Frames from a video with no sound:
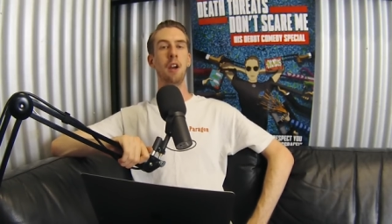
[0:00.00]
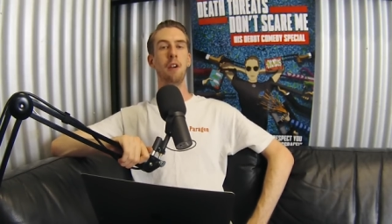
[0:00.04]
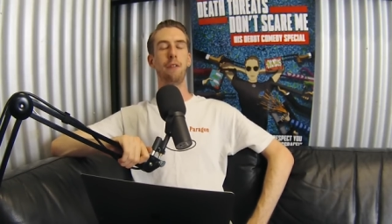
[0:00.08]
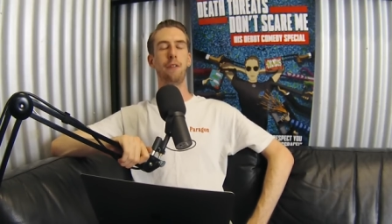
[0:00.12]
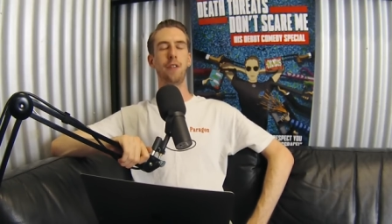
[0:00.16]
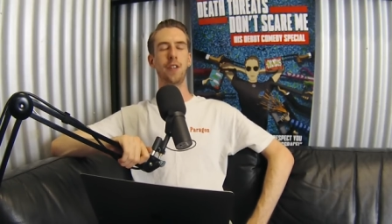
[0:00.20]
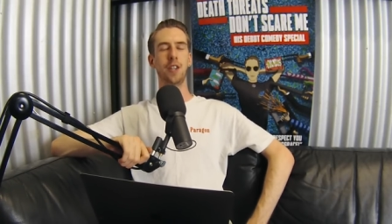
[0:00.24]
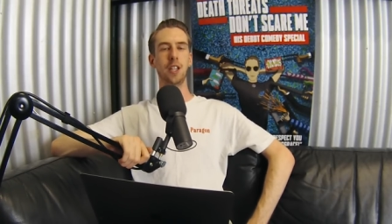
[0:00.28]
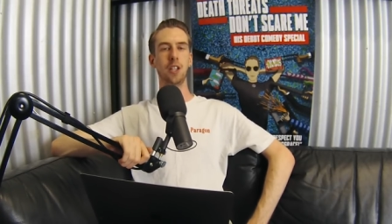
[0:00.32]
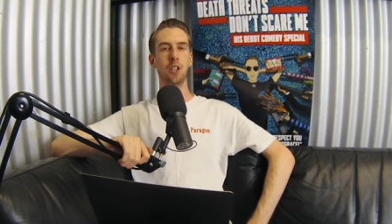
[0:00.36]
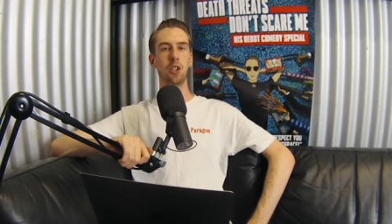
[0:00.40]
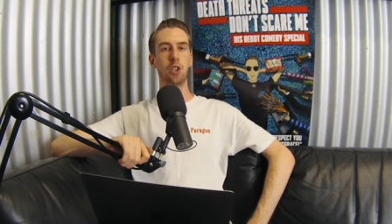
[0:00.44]

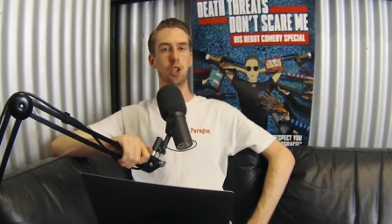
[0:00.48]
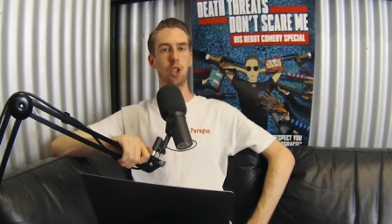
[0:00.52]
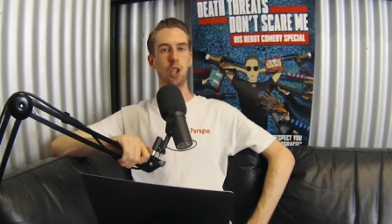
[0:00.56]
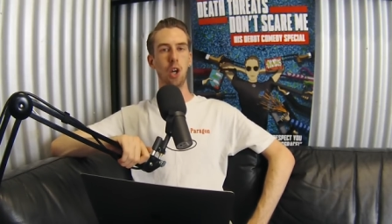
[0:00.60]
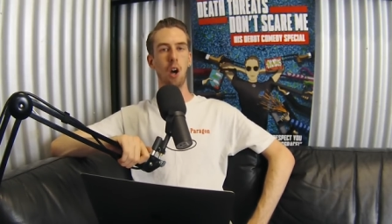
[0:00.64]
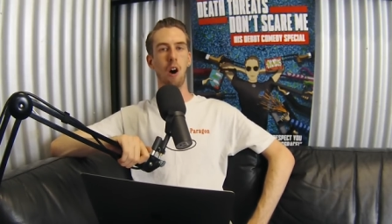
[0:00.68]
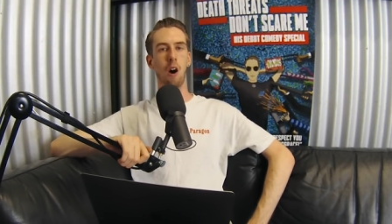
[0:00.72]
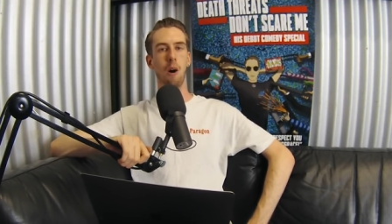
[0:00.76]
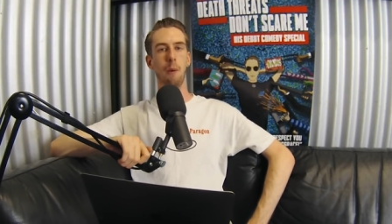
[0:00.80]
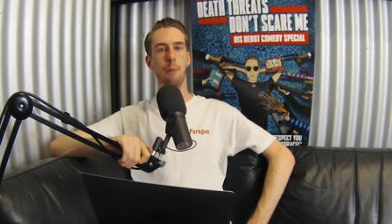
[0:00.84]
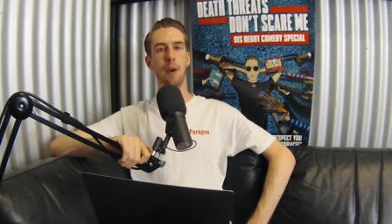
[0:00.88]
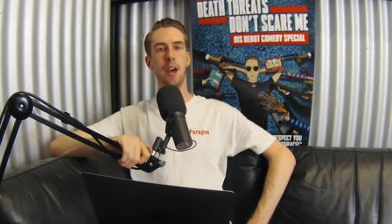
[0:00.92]
for the
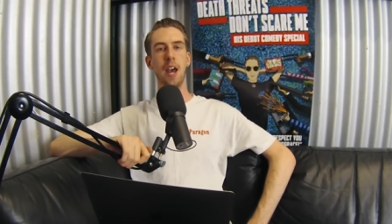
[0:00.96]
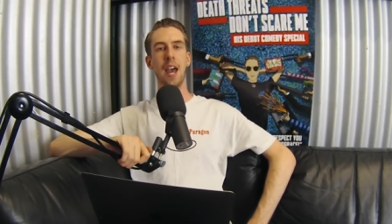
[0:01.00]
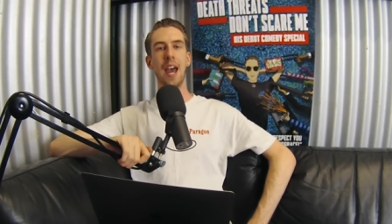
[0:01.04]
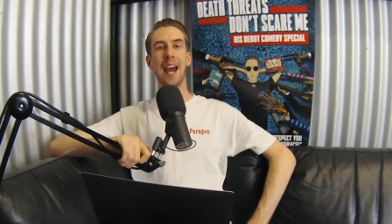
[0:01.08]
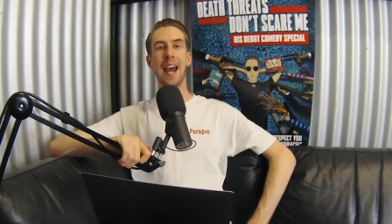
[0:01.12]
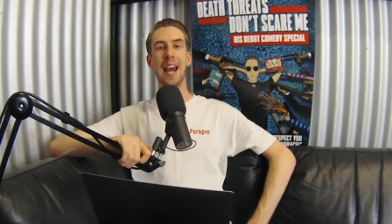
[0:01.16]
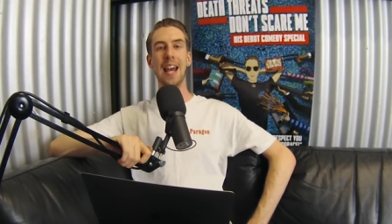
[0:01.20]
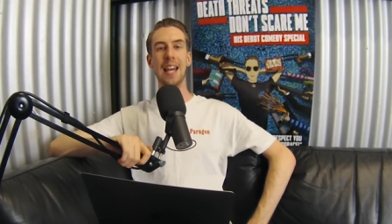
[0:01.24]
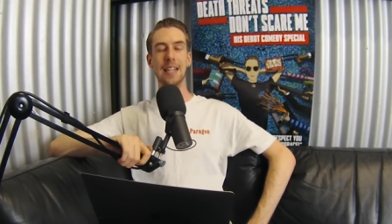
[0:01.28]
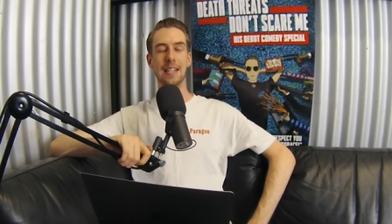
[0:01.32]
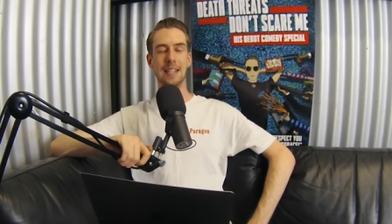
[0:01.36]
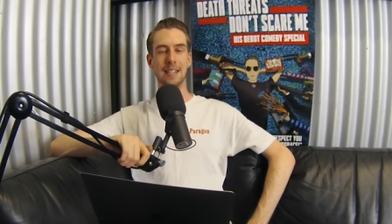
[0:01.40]
job
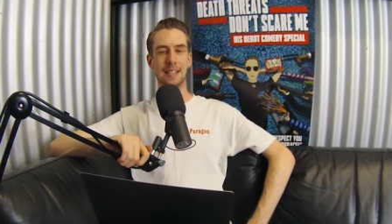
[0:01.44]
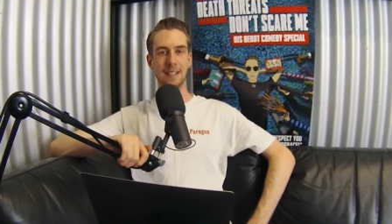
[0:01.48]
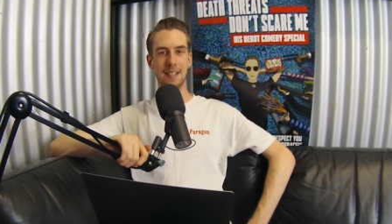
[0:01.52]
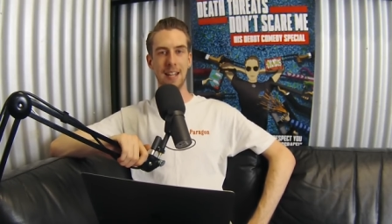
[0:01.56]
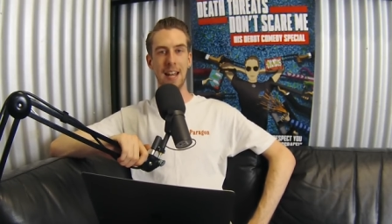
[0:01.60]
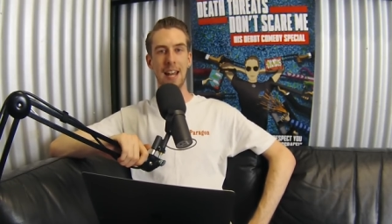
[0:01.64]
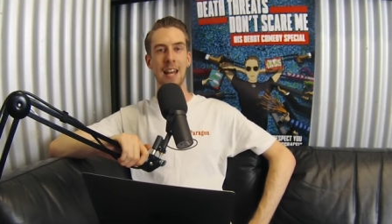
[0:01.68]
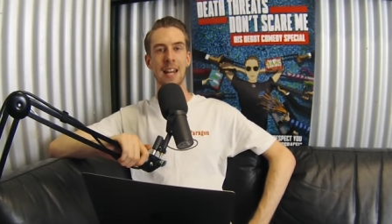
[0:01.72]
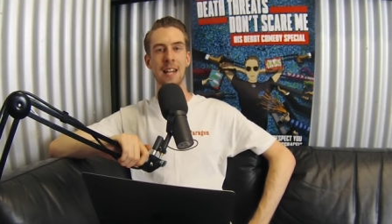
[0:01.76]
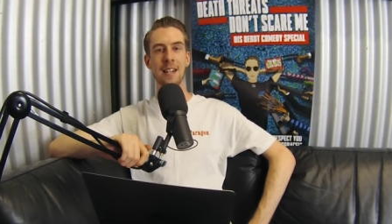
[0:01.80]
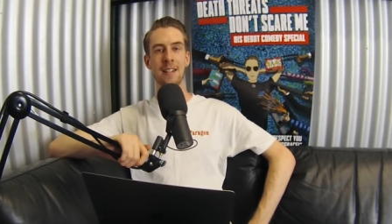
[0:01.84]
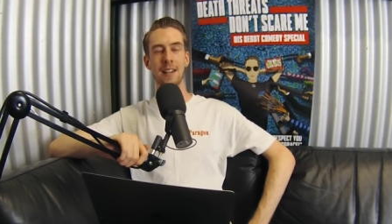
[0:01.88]
as
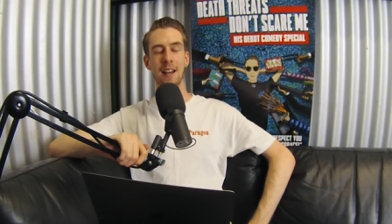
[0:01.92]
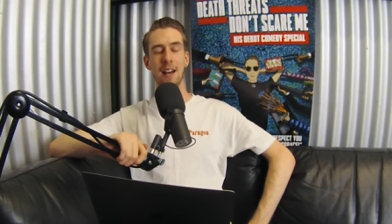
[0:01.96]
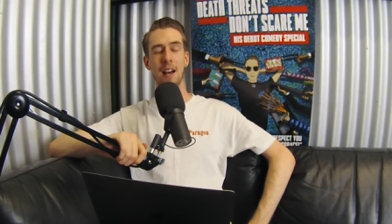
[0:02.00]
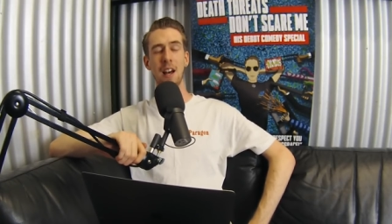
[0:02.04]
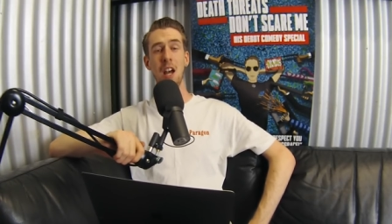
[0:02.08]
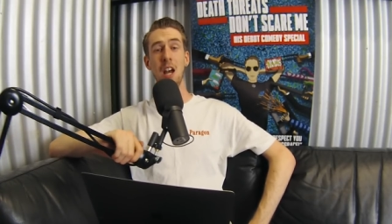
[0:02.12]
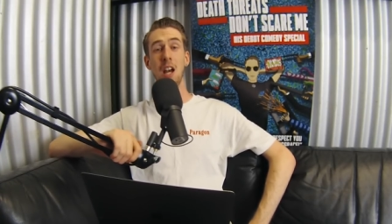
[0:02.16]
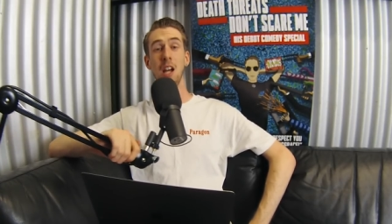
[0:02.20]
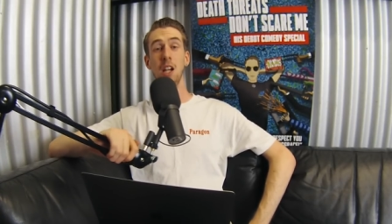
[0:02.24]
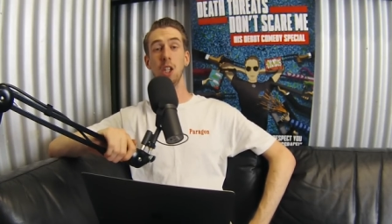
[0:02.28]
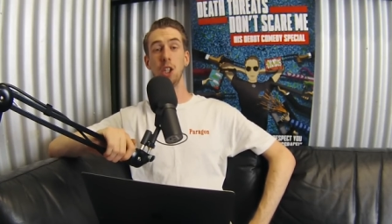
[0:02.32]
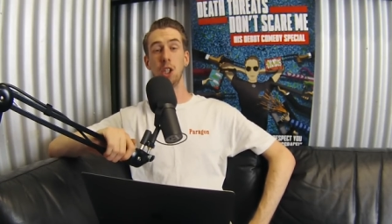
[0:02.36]
Santa,